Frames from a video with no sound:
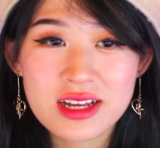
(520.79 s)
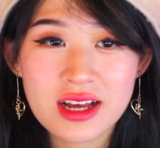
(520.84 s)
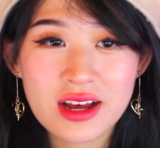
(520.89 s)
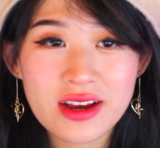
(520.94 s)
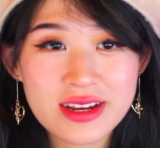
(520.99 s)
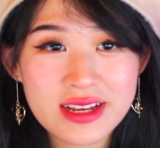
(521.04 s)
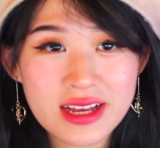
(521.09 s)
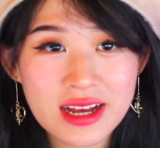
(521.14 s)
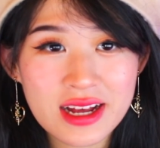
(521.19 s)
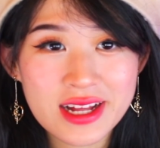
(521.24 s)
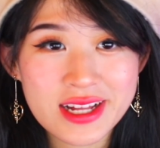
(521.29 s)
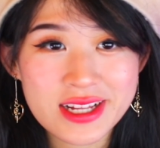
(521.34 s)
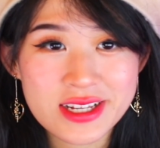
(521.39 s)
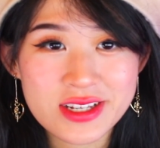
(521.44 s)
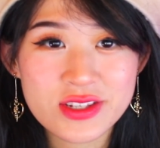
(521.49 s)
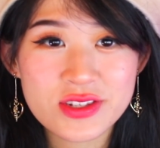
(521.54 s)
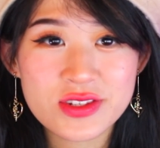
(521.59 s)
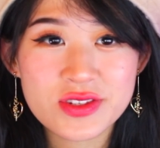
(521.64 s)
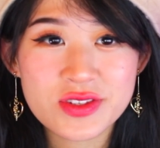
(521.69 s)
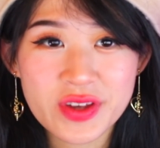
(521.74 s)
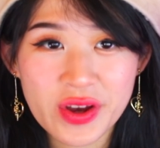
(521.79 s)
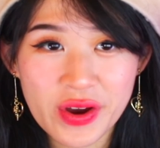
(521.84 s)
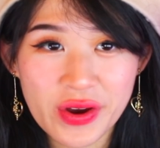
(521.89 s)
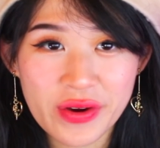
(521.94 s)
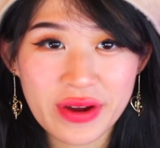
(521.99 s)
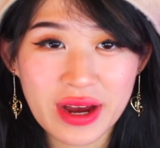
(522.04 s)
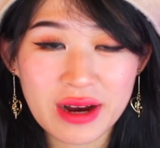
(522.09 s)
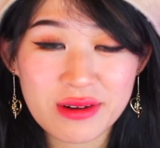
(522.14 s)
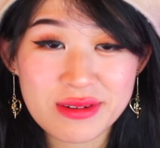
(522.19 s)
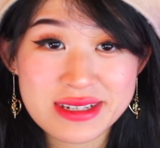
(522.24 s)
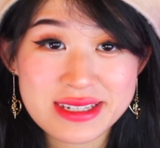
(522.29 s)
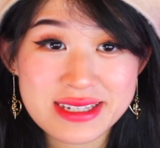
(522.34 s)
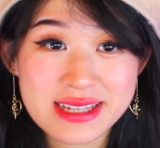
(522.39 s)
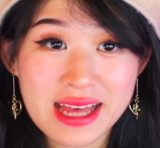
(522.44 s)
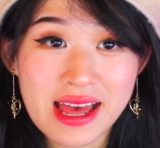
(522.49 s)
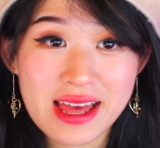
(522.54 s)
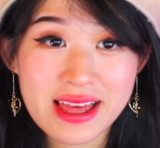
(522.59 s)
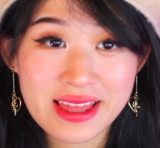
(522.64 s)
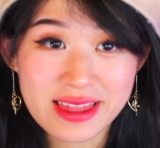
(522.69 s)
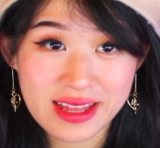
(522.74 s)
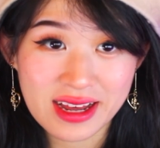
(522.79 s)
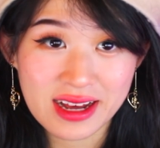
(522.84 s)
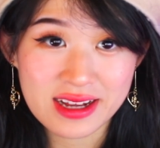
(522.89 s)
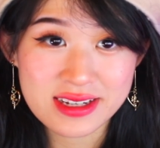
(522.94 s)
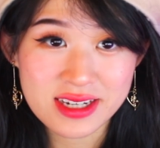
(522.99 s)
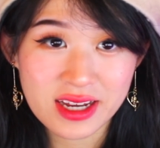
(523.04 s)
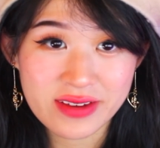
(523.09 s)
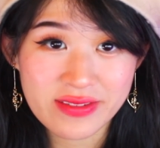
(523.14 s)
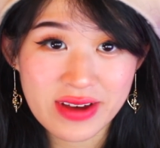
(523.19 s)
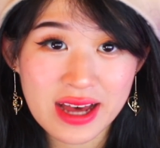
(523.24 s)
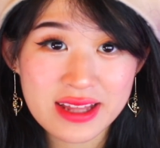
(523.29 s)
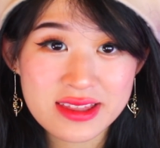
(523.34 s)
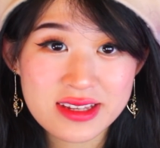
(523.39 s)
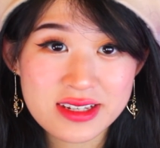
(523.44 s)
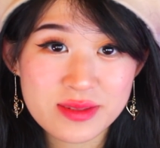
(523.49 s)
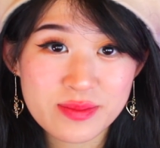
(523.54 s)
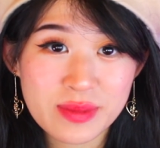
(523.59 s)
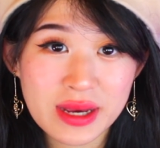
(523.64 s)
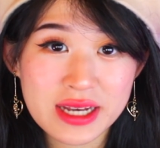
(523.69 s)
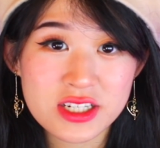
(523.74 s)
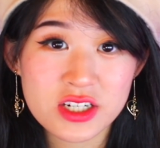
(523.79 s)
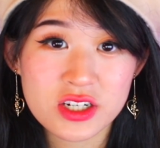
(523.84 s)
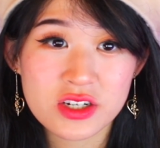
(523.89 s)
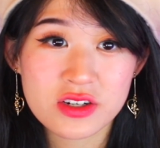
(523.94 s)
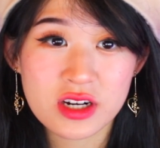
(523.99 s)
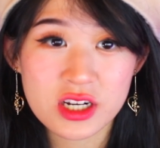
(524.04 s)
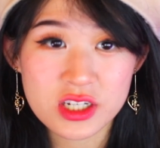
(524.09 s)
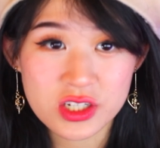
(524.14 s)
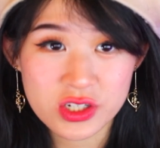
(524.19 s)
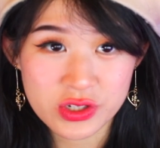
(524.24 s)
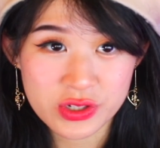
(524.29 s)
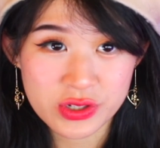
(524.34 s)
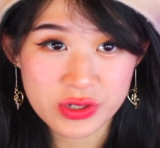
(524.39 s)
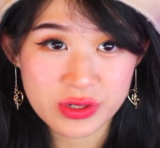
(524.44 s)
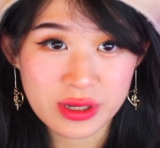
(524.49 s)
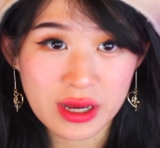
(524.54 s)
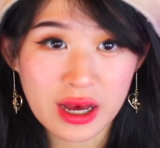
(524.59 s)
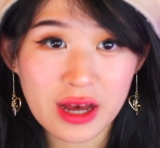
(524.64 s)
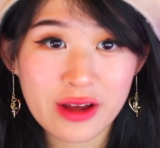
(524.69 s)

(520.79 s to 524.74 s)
Okay, so I was saying that I've had this major crush on you.